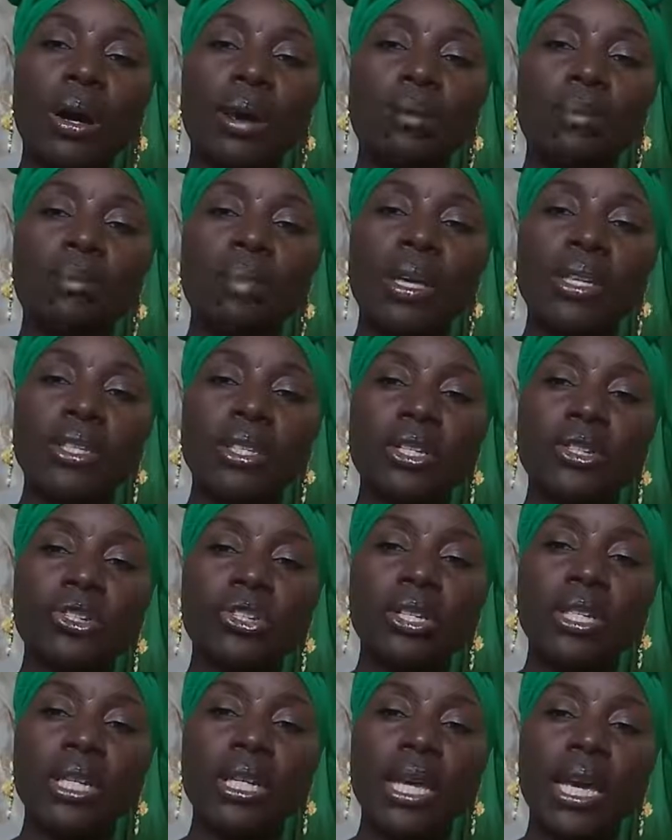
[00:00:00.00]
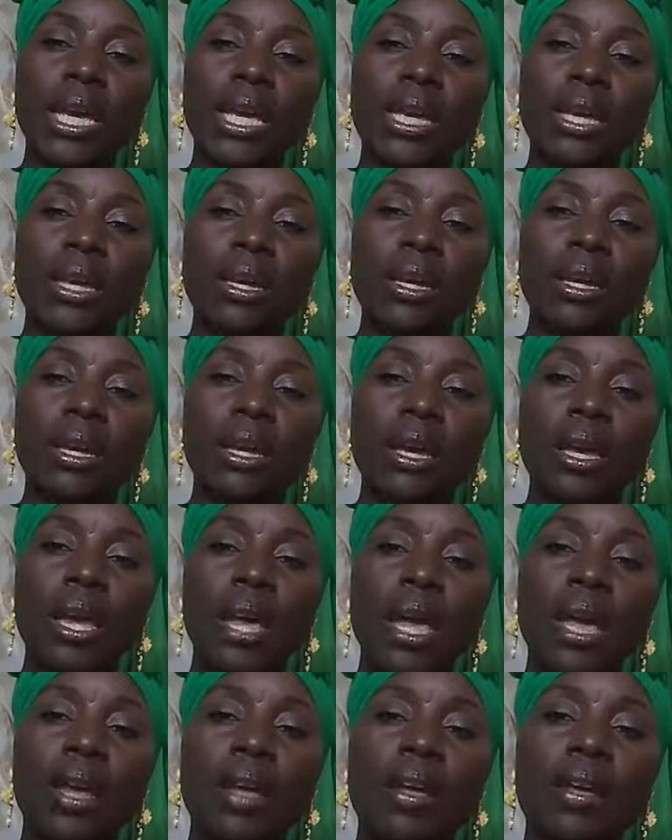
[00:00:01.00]
message today.
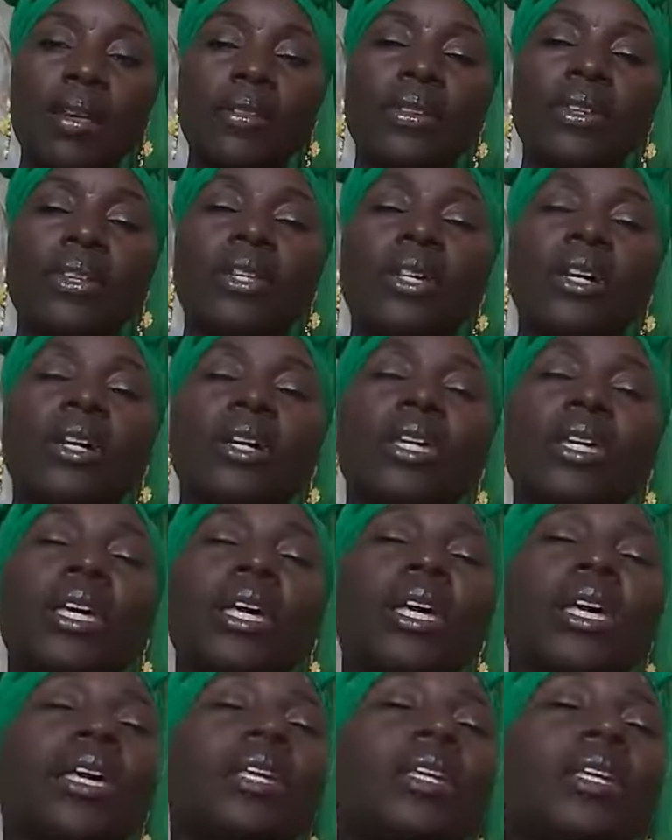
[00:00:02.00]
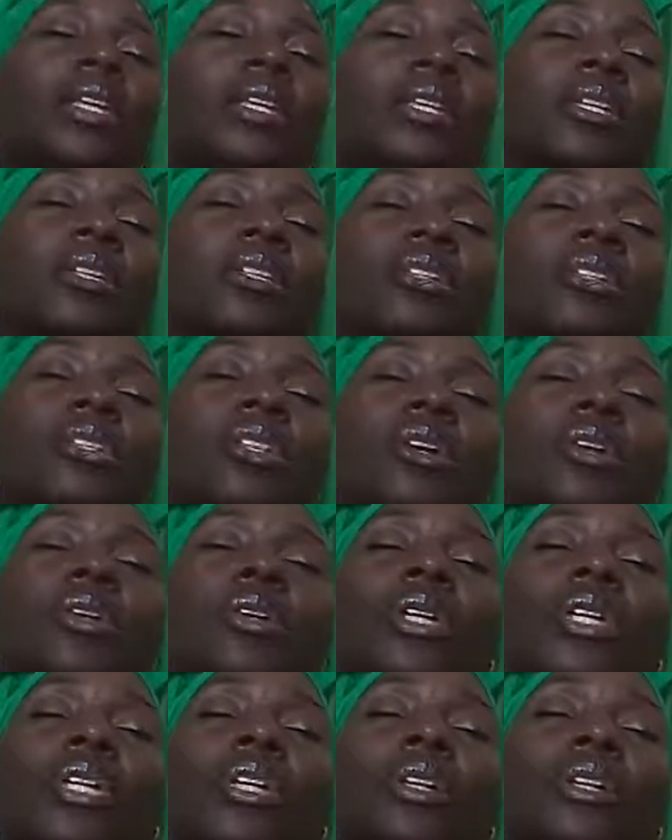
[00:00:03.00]
And again, it is
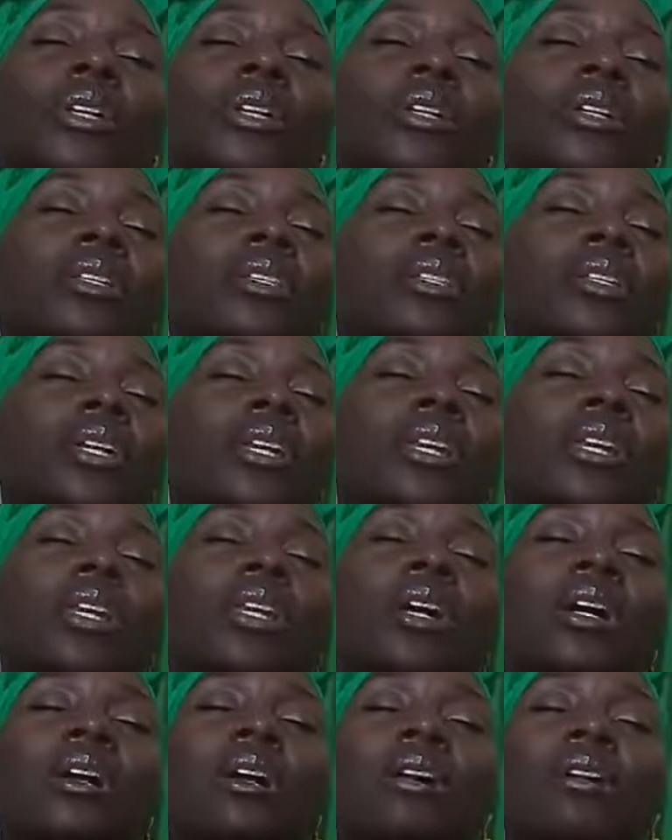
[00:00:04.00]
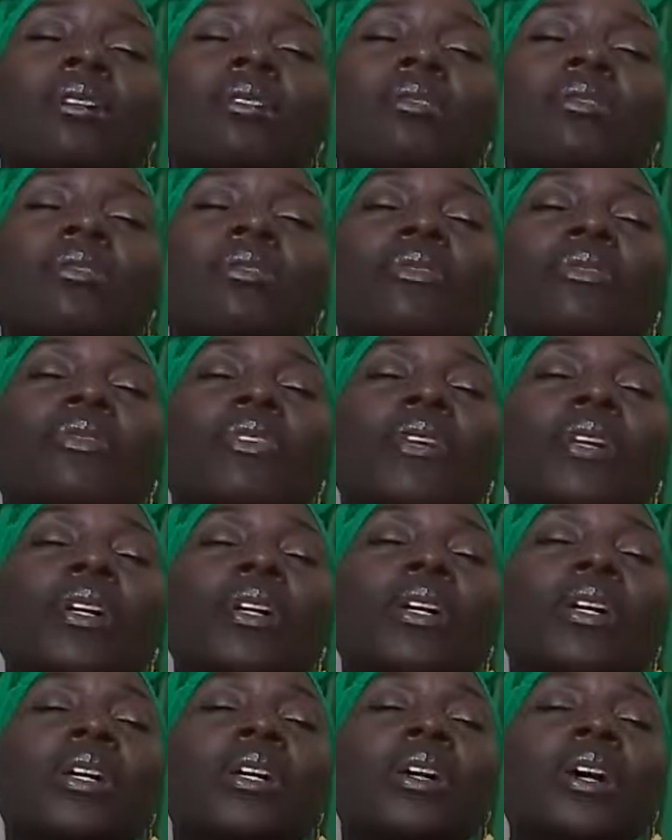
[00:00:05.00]
learning to love
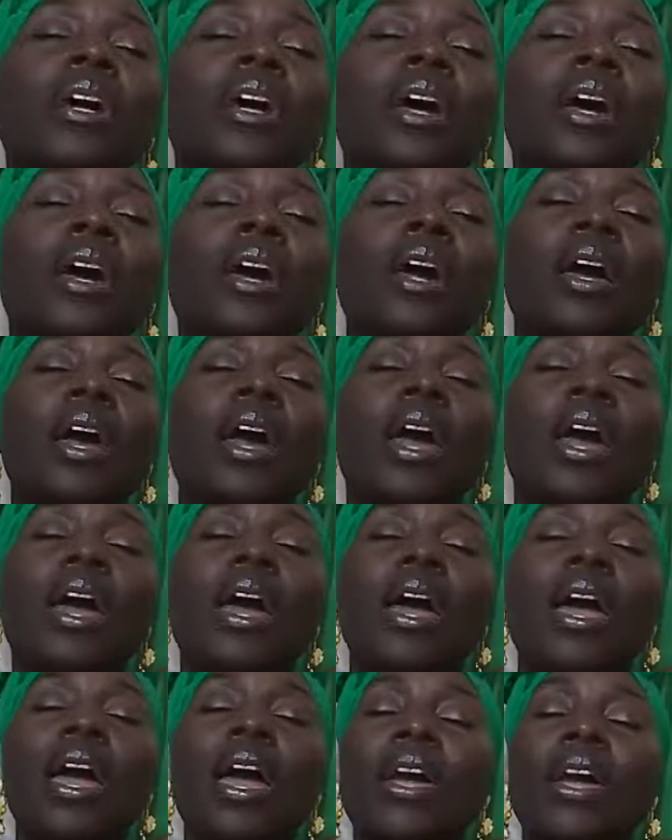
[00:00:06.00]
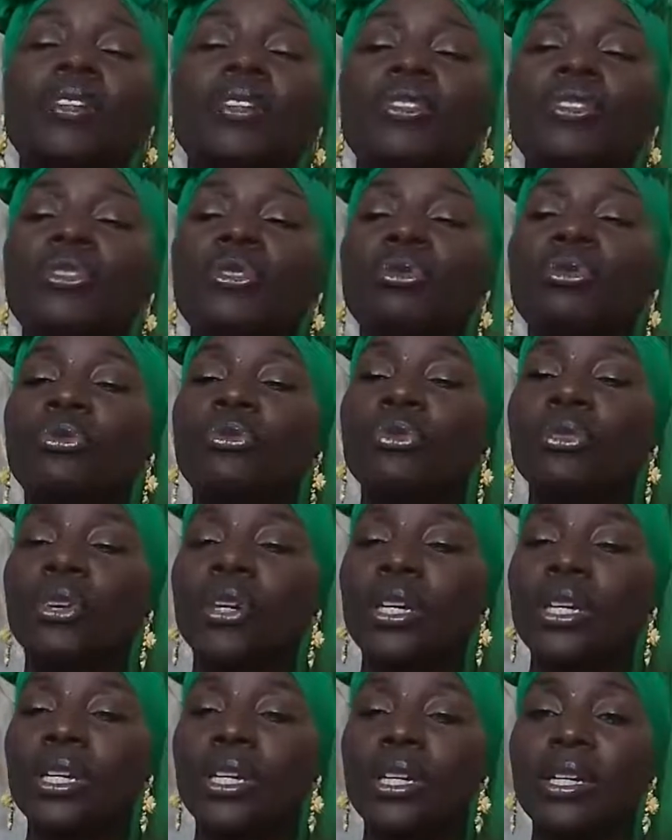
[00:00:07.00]
and to
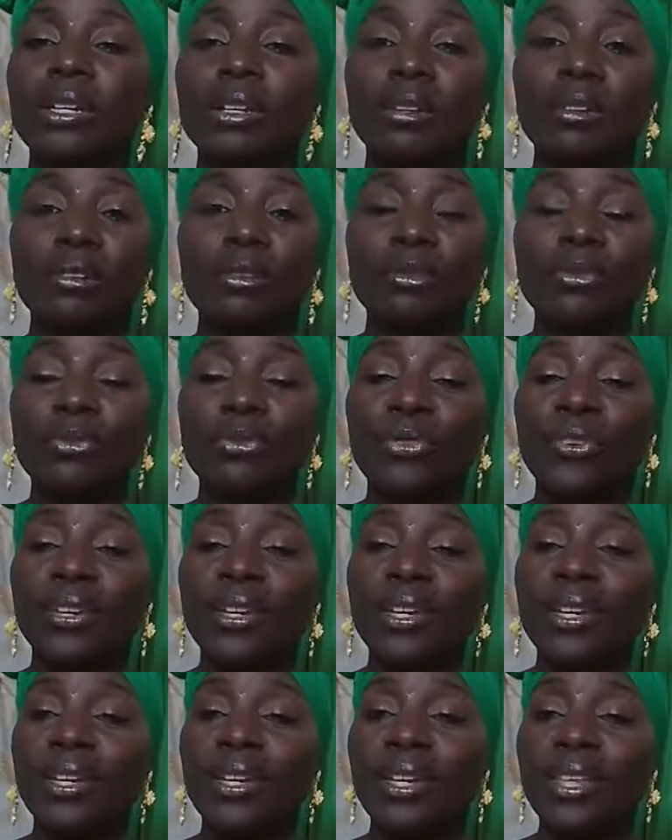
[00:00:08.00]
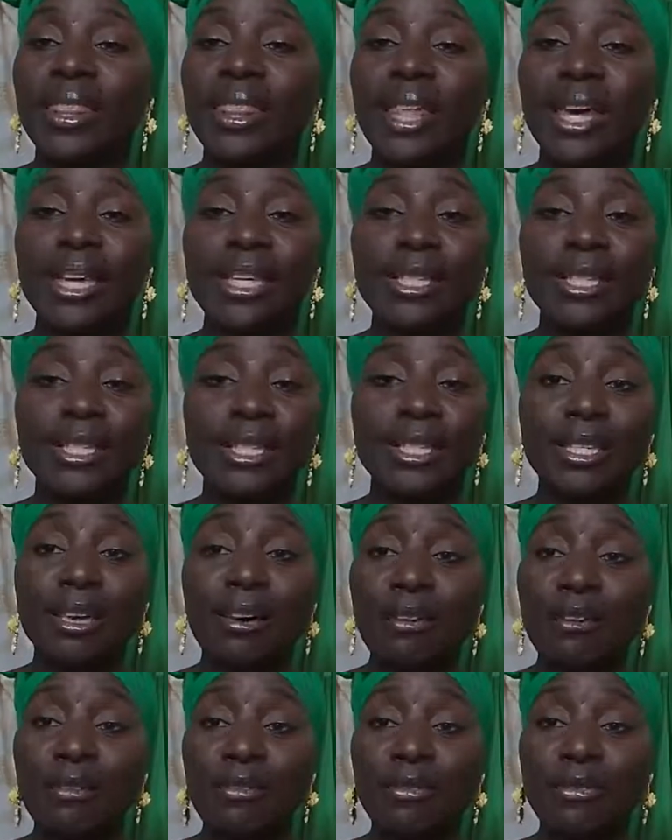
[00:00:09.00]
forgive
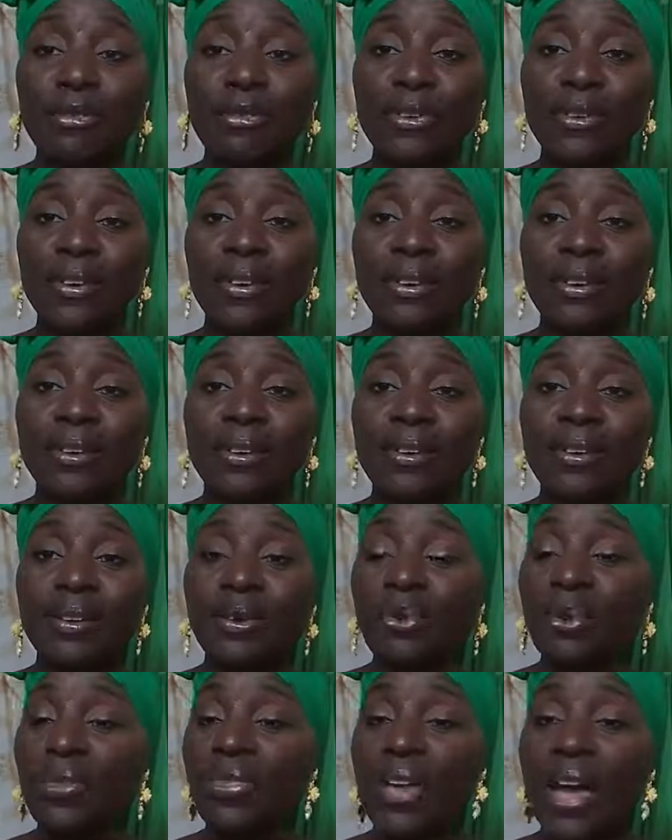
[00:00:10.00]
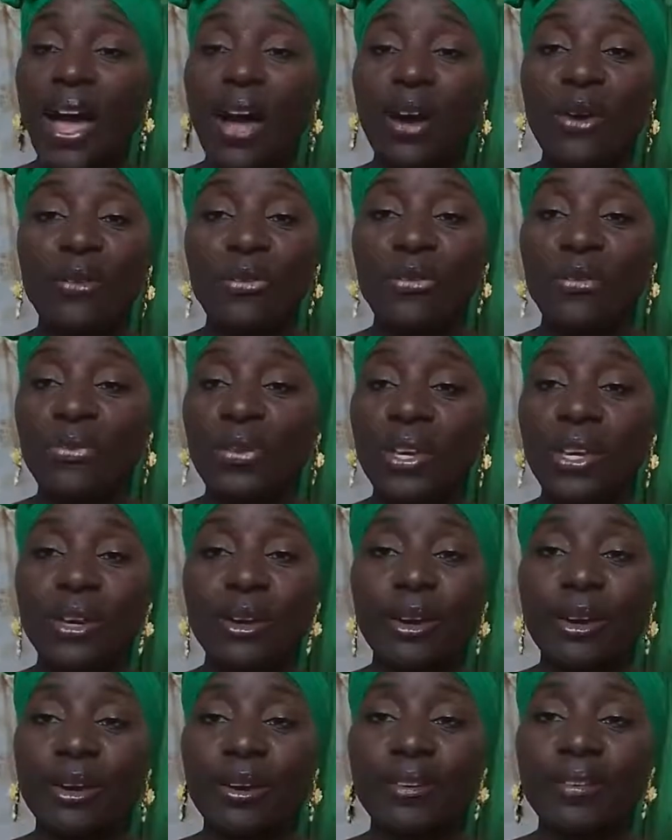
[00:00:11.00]
thyself without
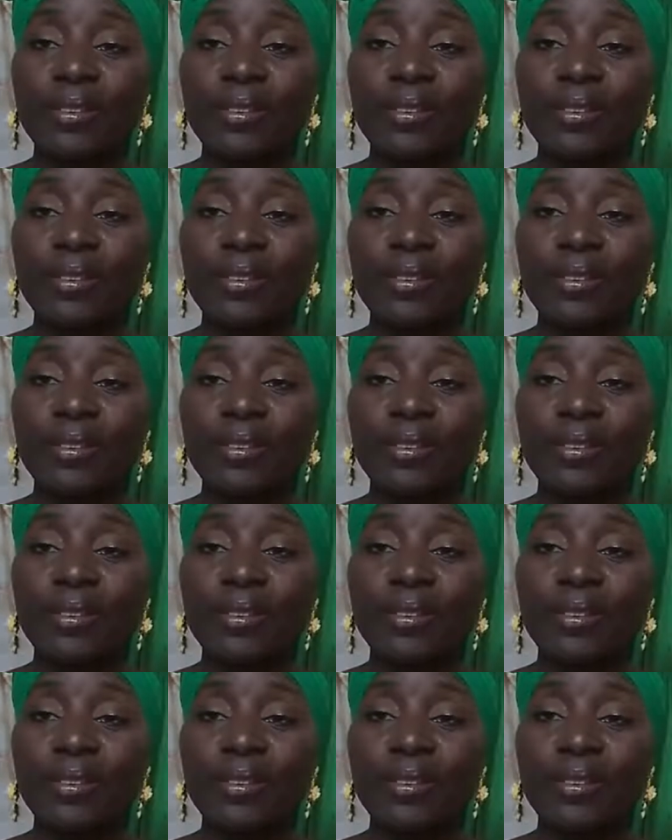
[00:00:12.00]
fear.